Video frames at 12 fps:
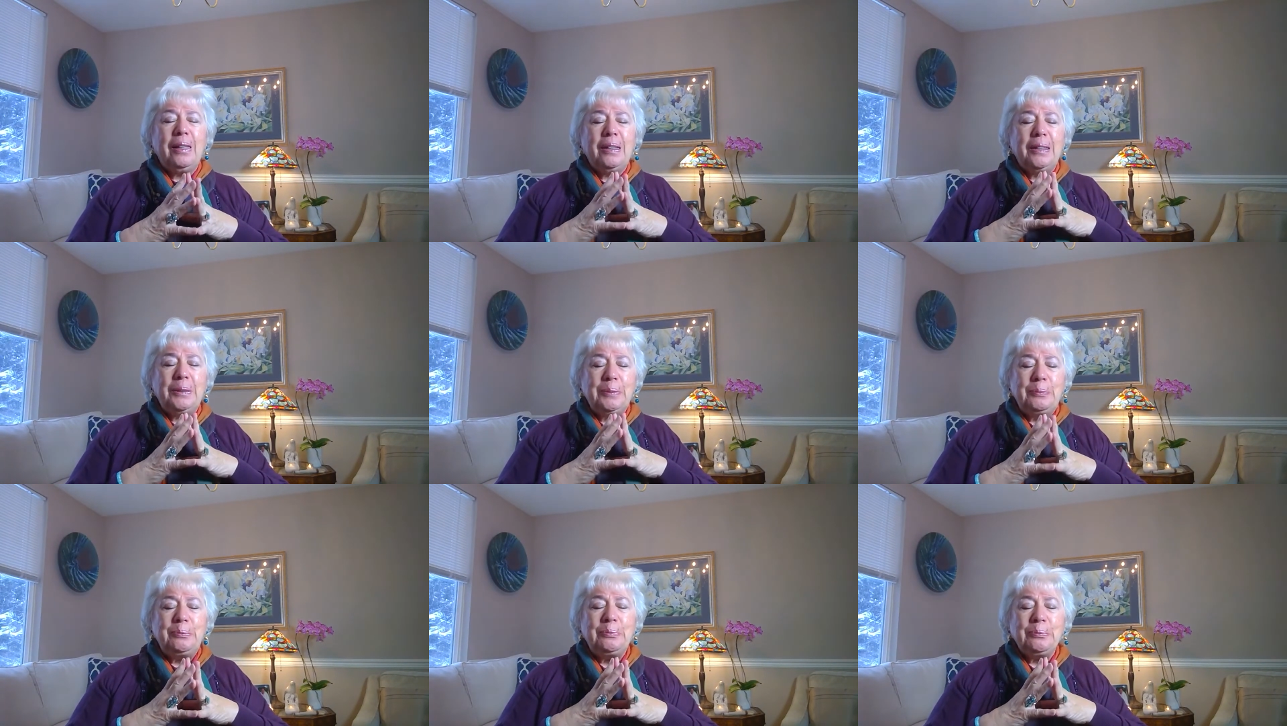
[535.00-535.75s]

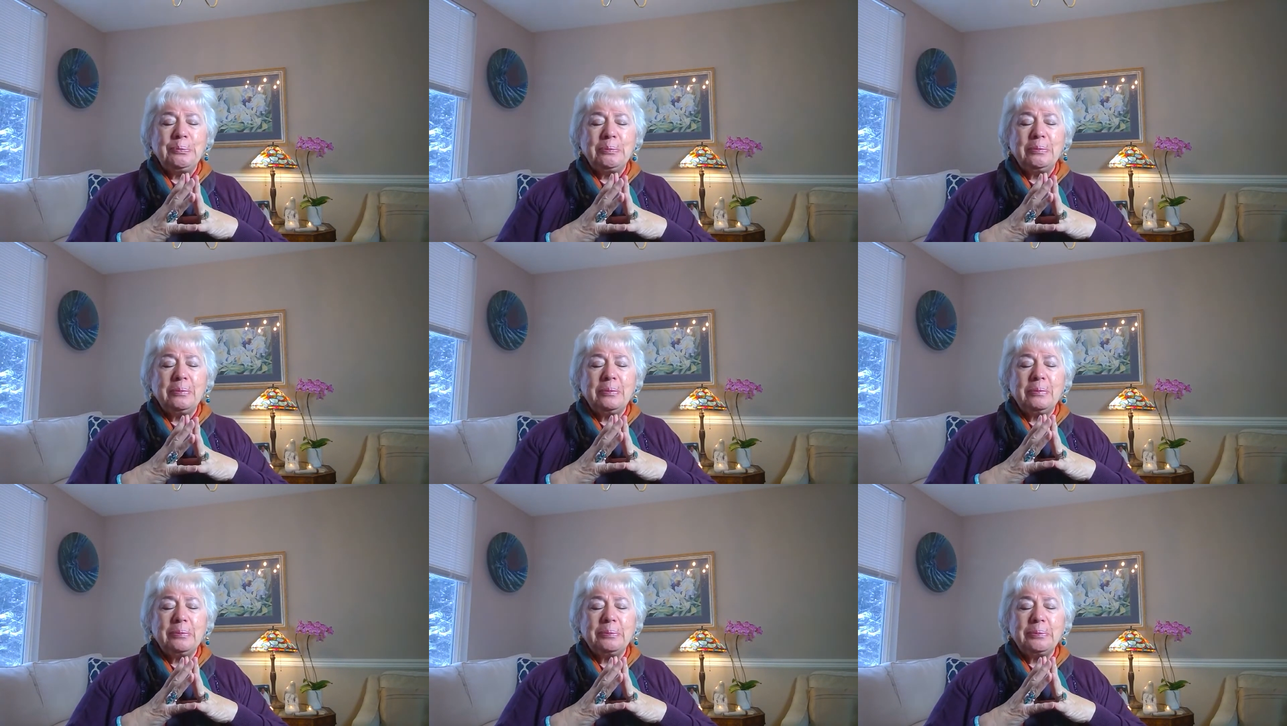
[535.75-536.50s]

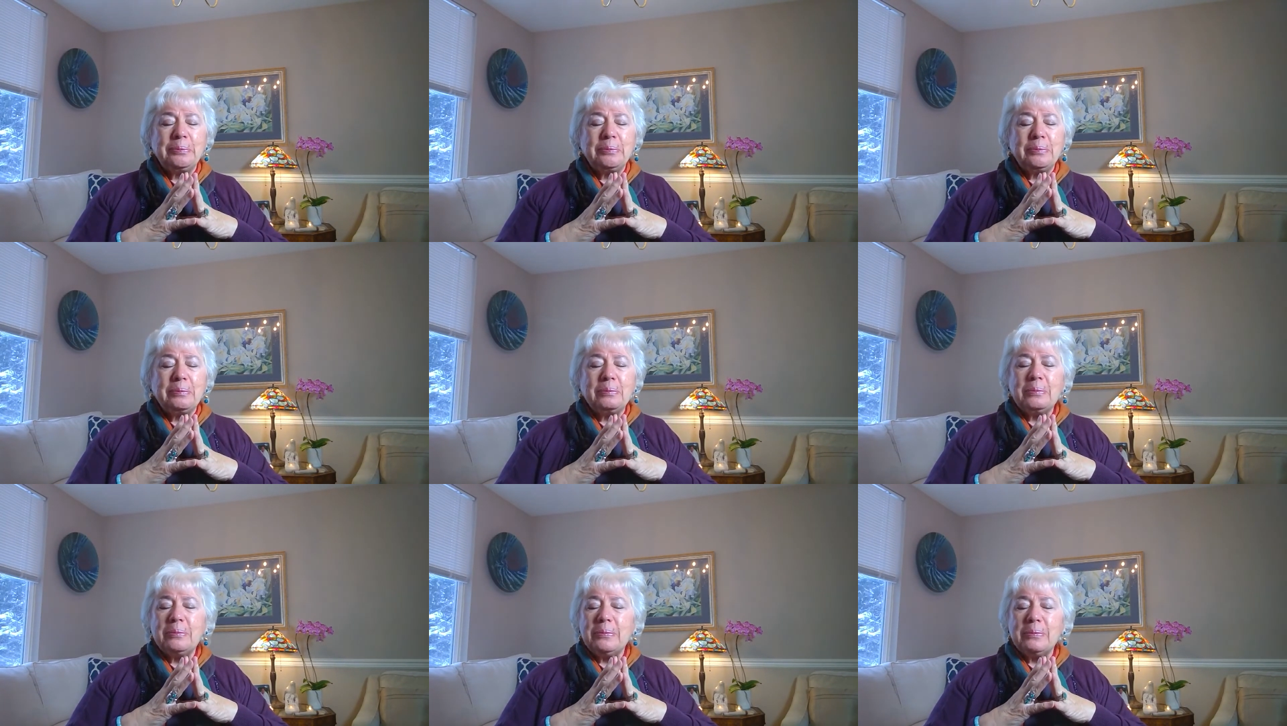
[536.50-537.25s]

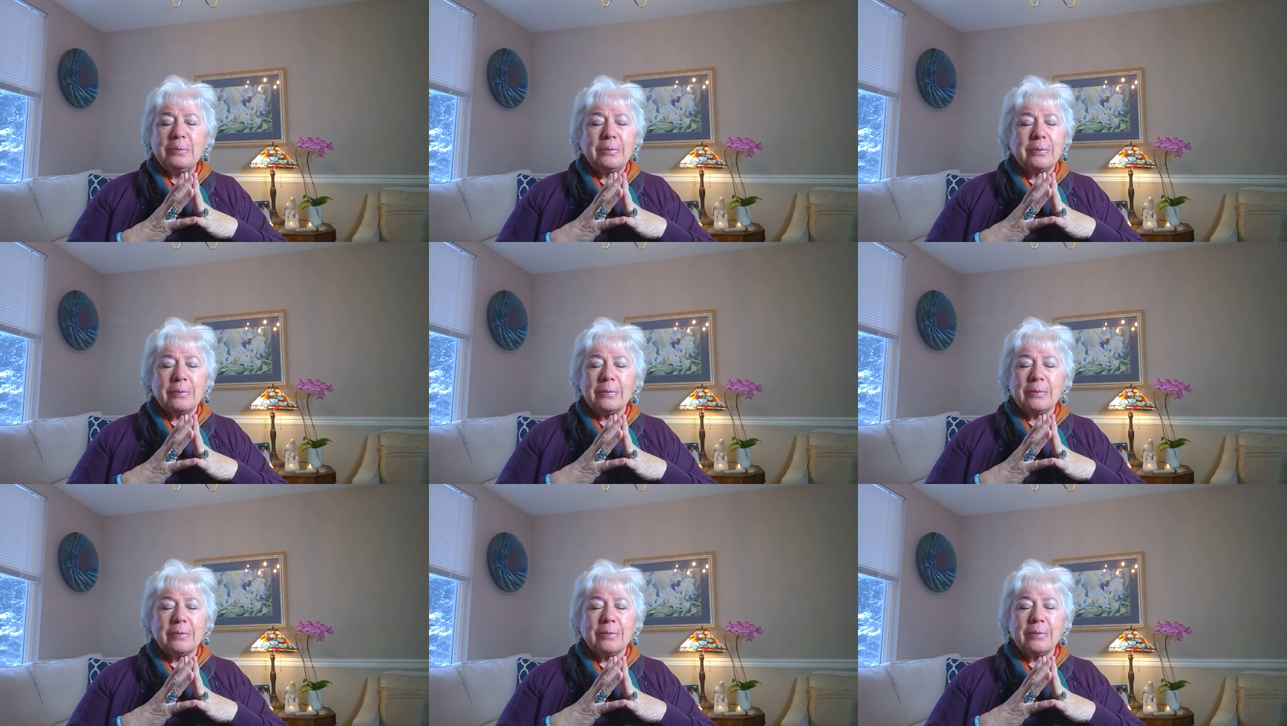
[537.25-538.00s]

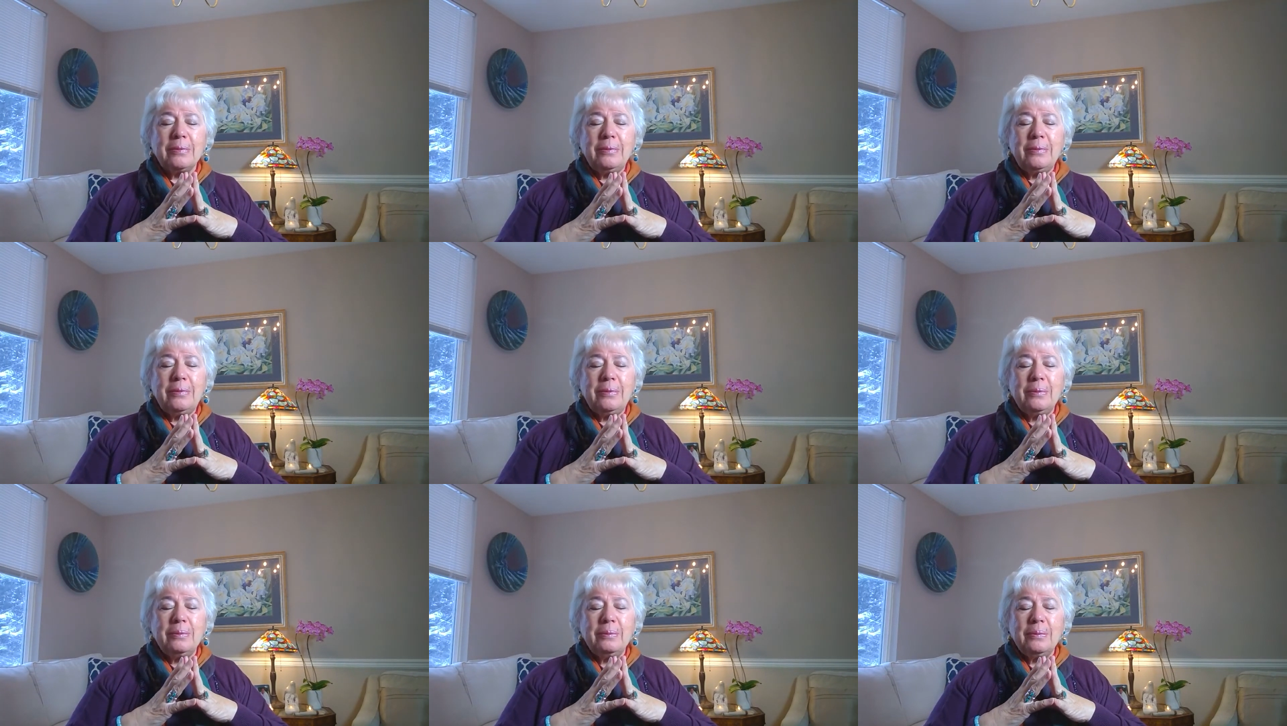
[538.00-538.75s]

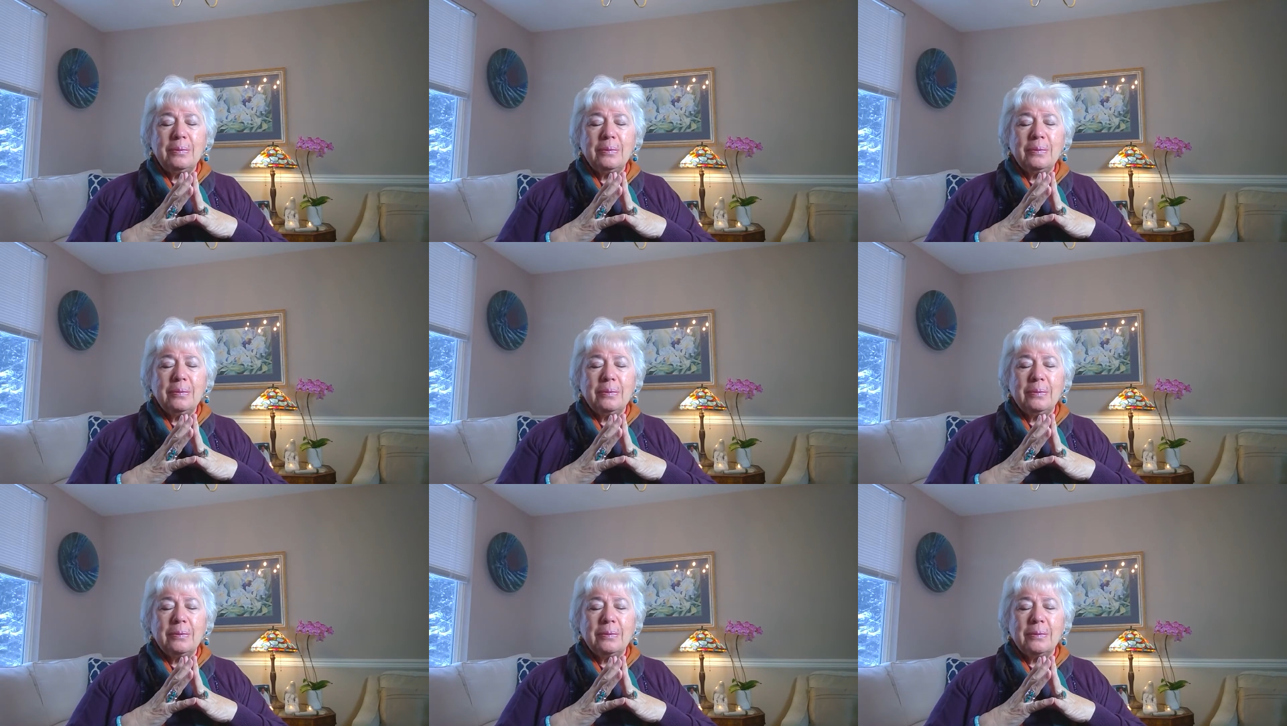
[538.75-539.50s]

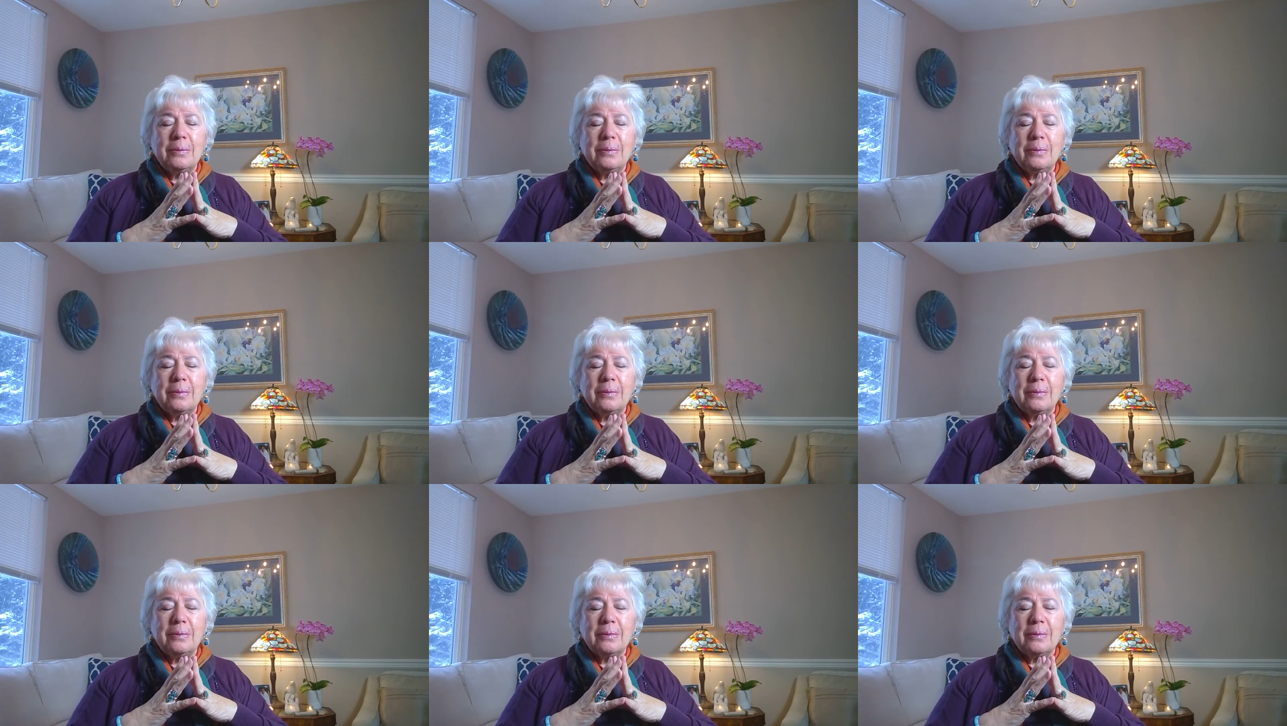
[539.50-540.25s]

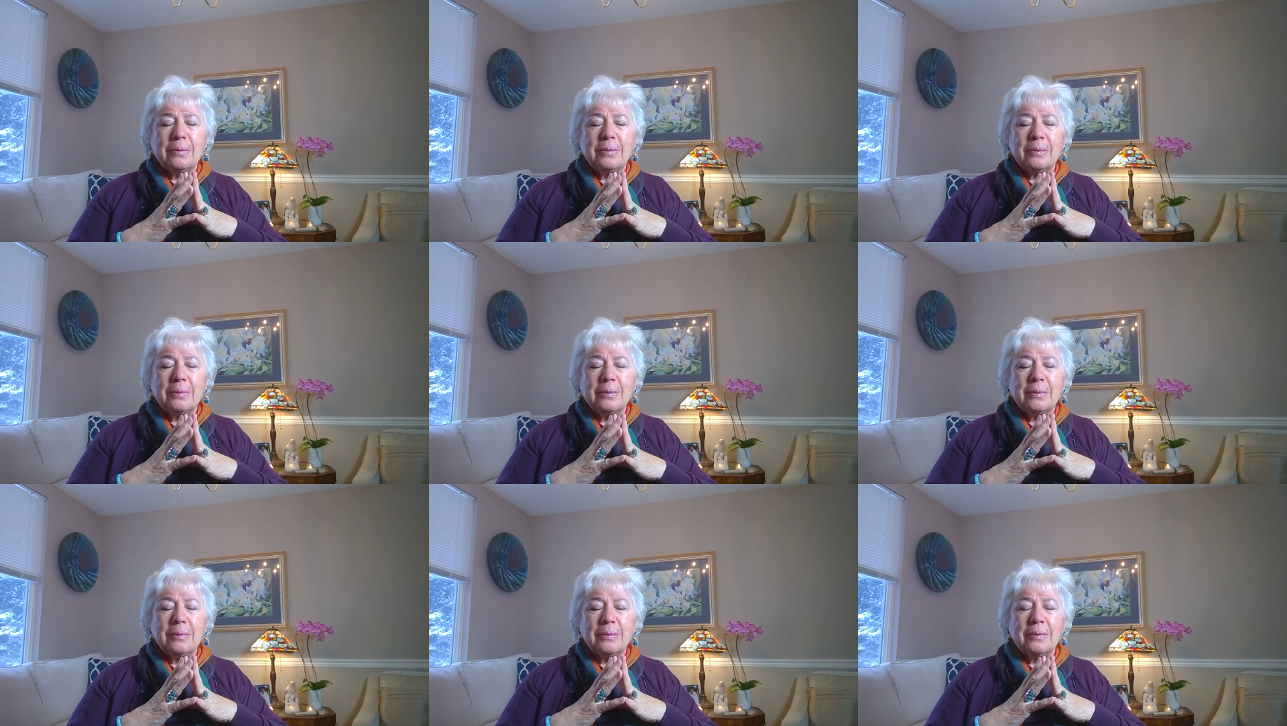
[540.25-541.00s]

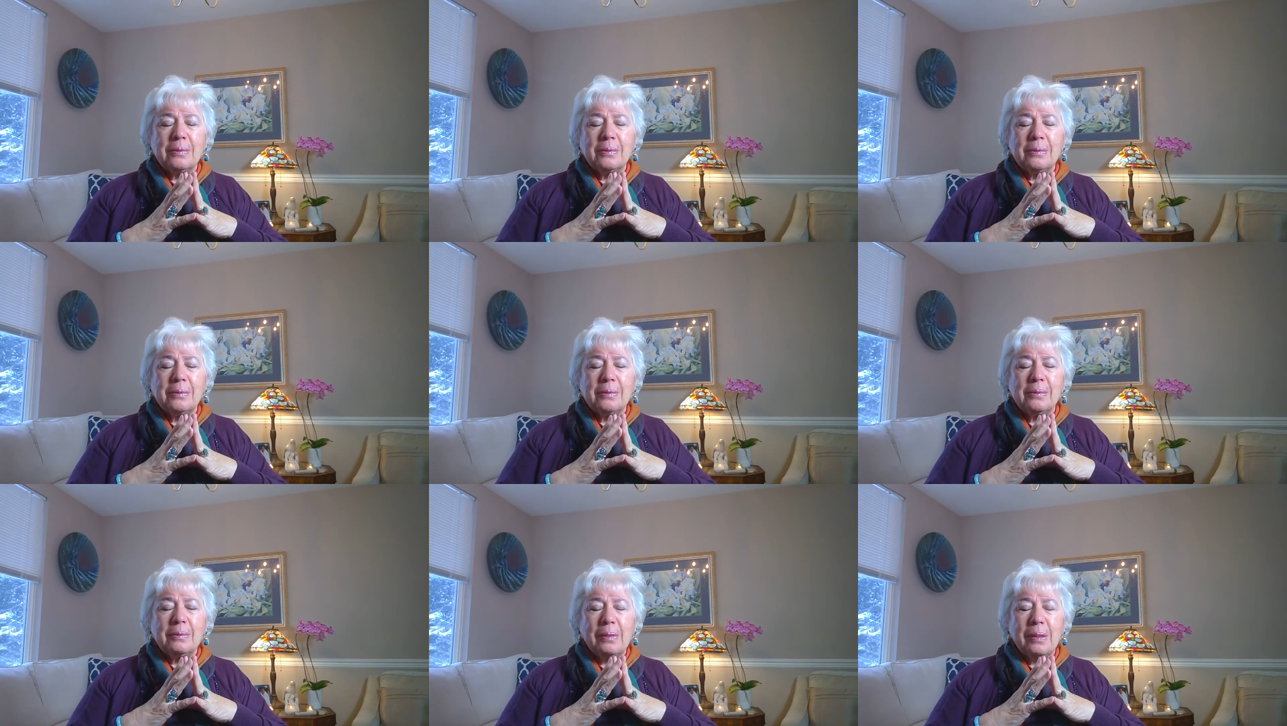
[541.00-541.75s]

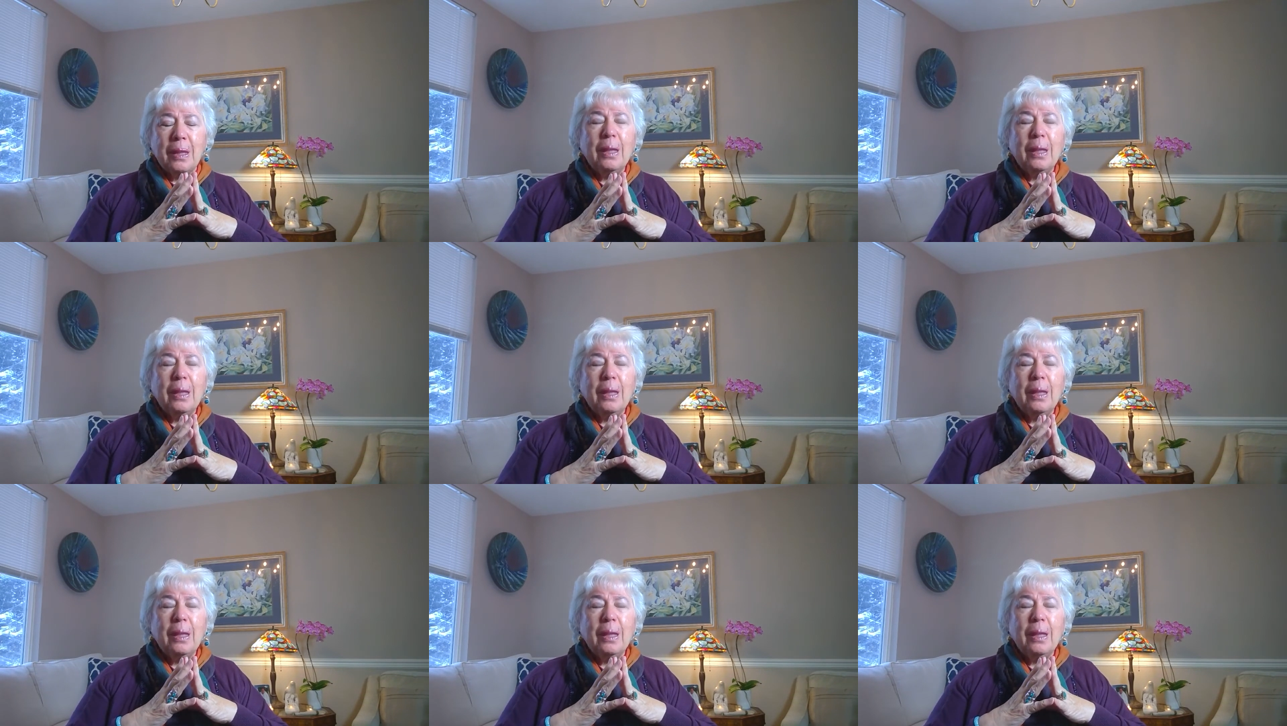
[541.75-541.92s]
No one is speaking in this clip.